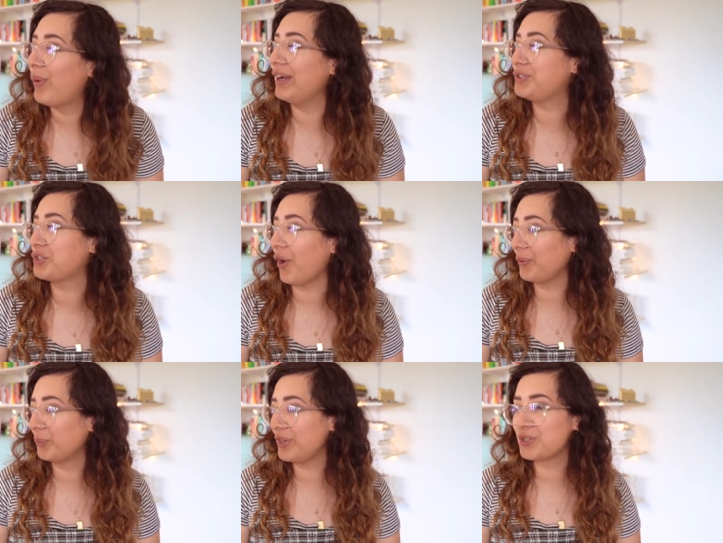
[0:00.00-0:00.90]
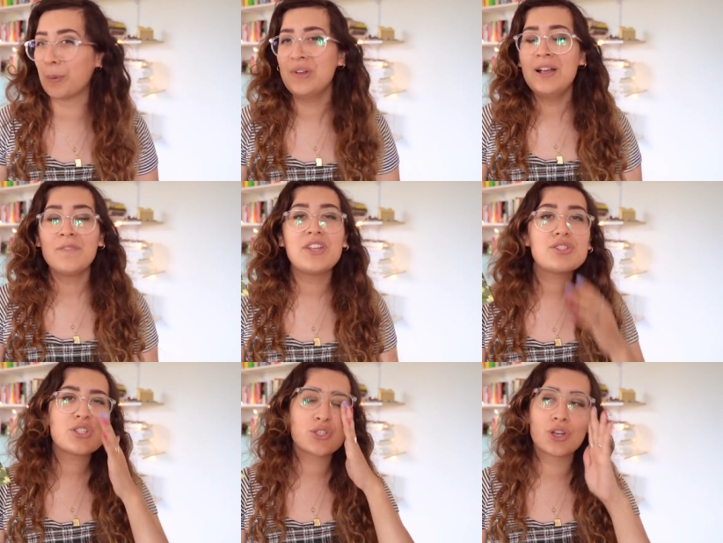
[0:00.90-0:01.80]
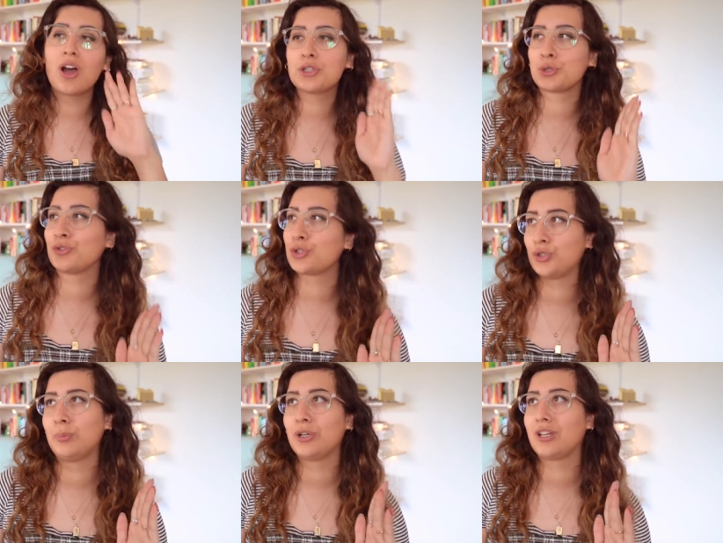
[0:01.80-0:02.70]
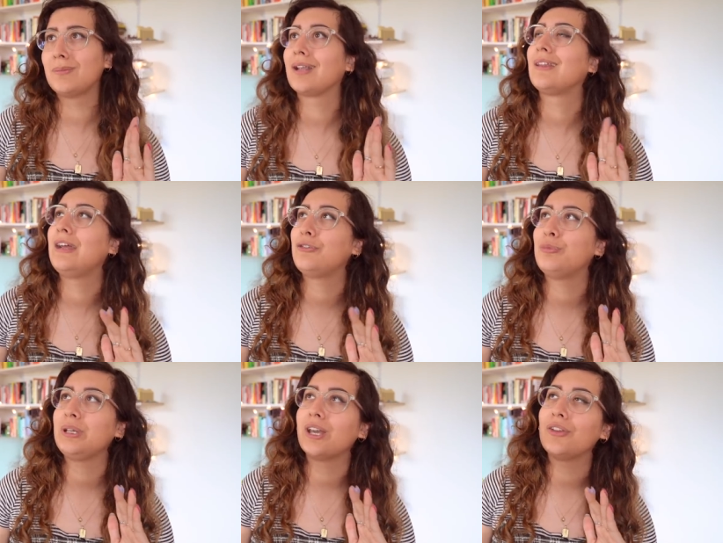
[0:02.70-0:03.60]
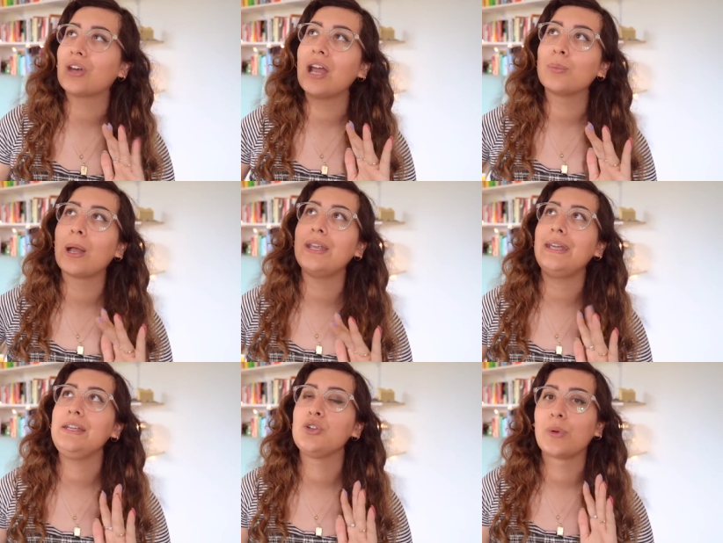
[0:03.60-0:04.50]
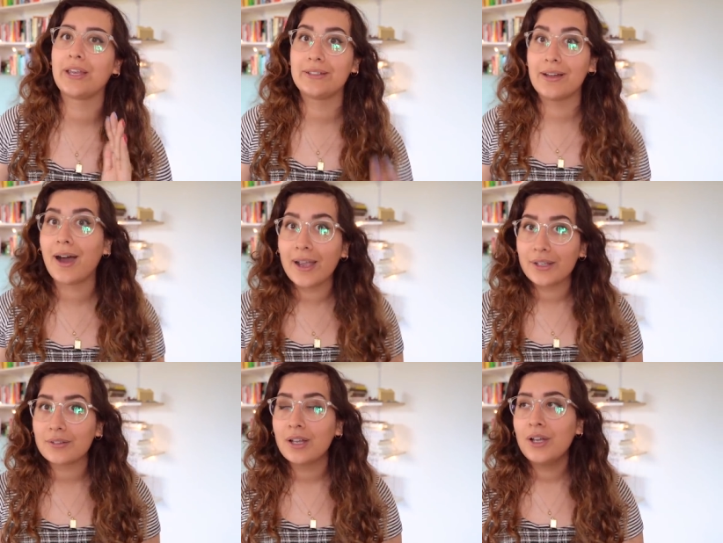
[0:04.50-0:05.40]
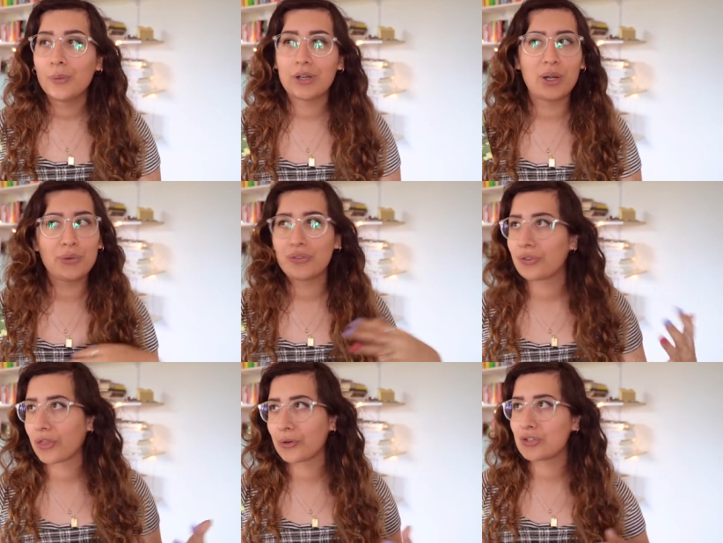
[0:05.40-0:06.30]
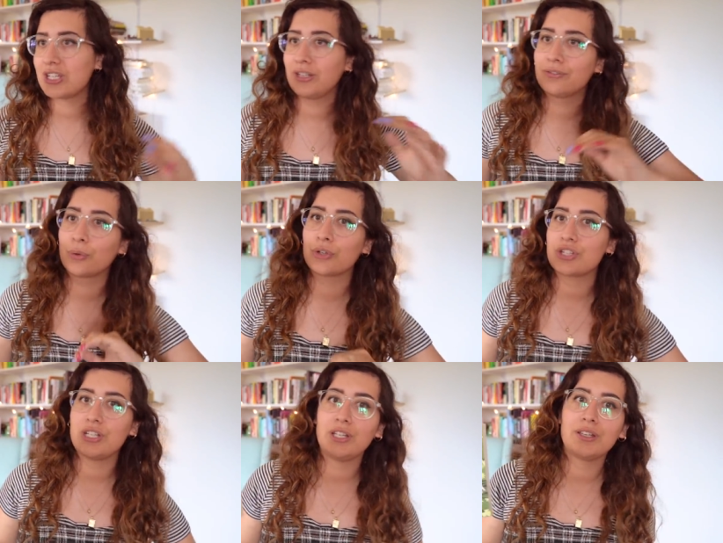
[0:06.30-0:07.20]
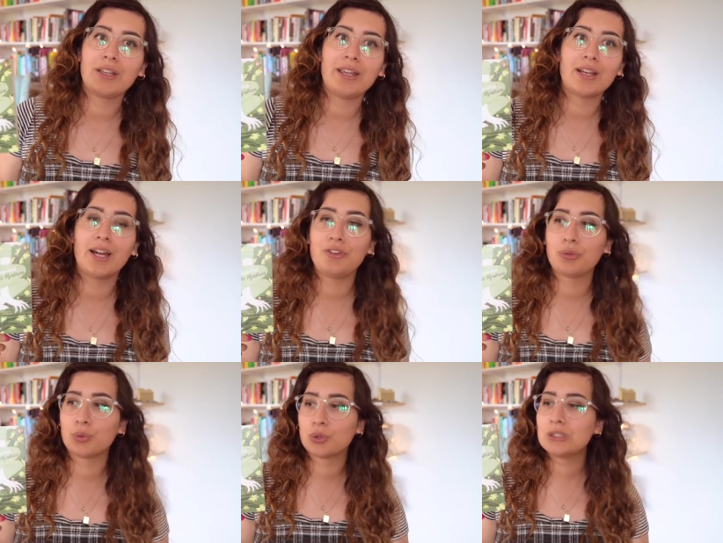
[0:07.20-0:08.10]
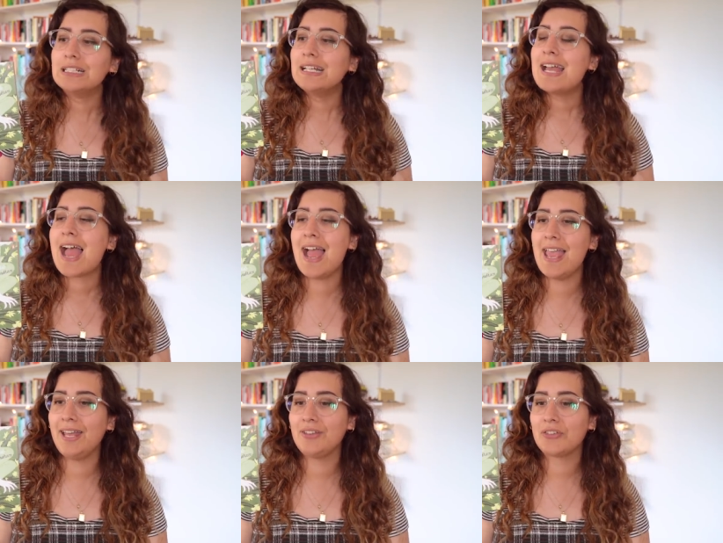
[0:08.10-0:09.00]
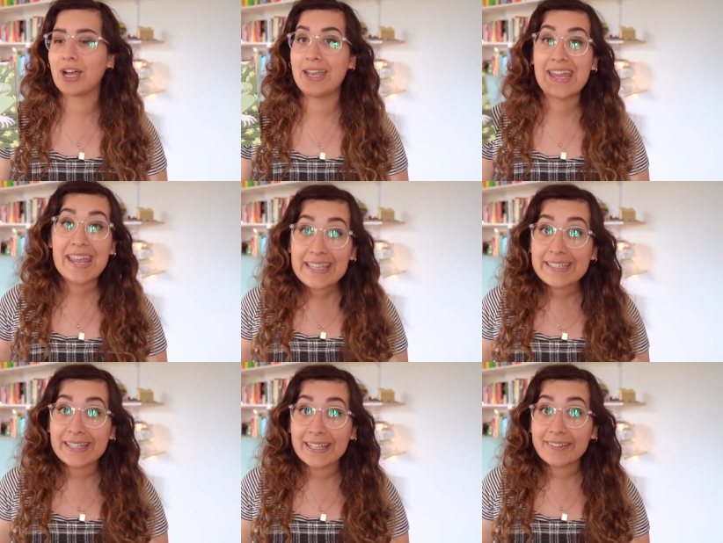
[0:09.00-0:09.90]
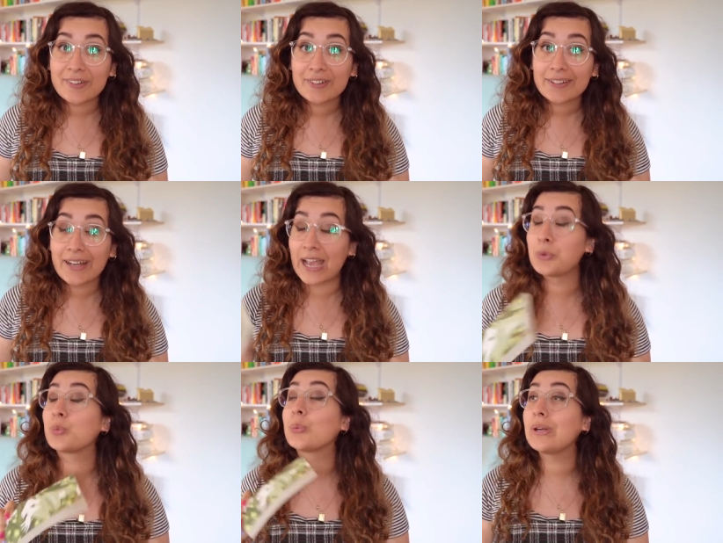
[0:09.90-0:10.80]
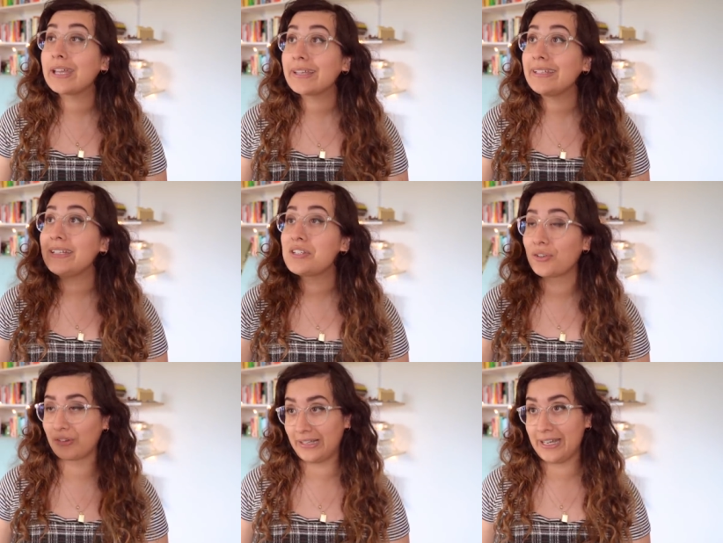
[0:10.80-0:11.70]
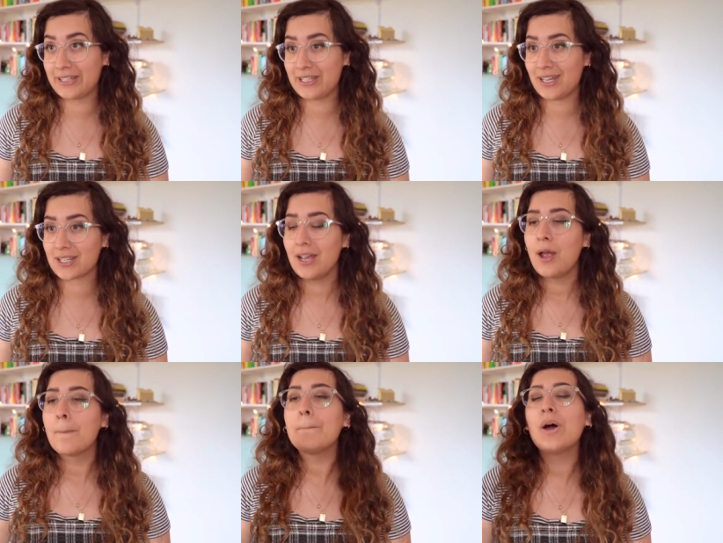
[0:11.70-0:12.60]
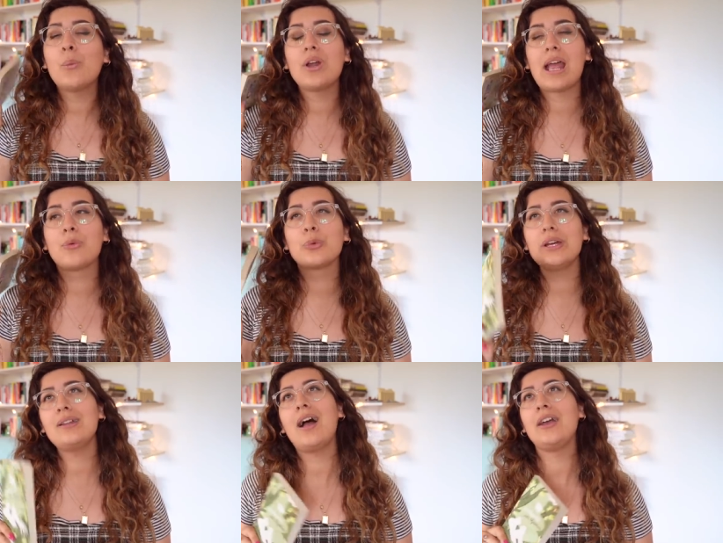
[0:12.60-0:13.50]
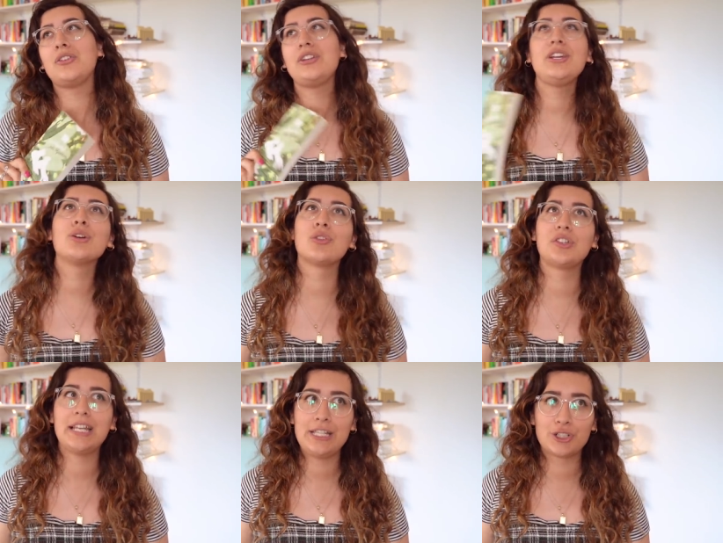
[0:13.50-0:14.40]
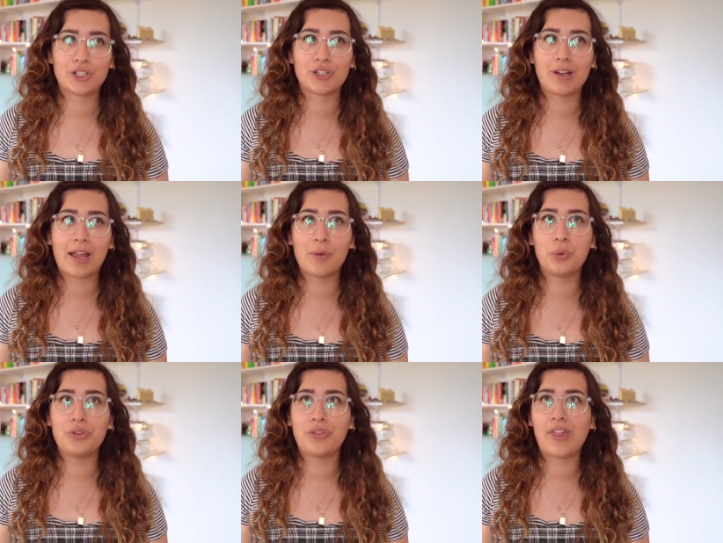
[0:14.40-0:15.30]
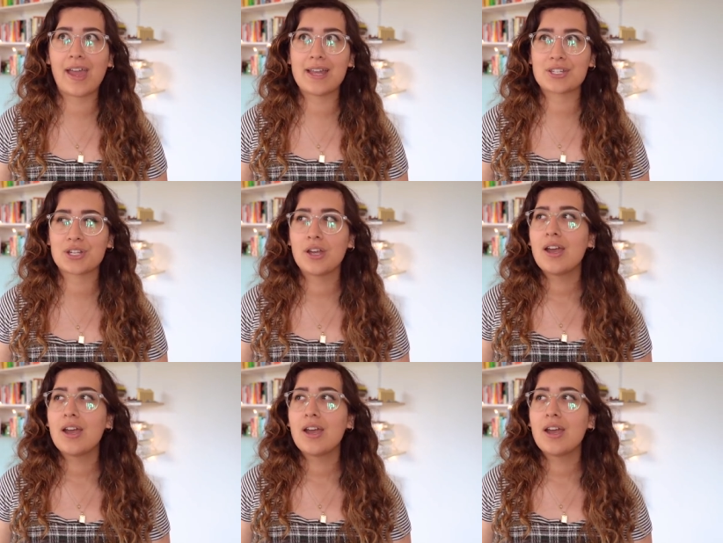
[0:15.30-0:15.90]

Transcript: by John Wyndham. This is a controversial book in my life because I read it in grade nine when I was thirteen, fourteen in high school, and I hated it. I really disliked it. But what I realized years later was that